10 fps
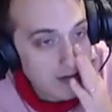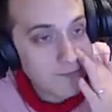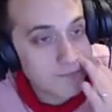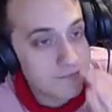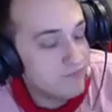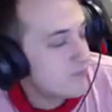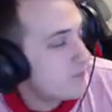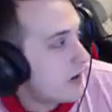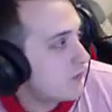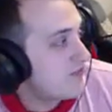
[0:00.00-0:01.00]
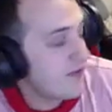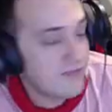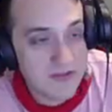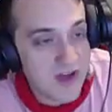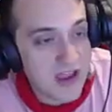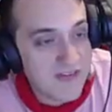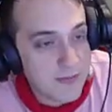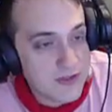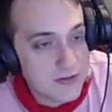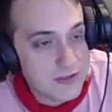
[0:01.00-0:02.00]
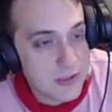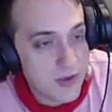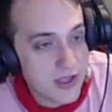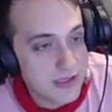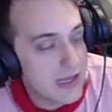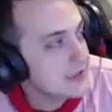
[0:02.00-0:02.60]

like about 55 episodes of the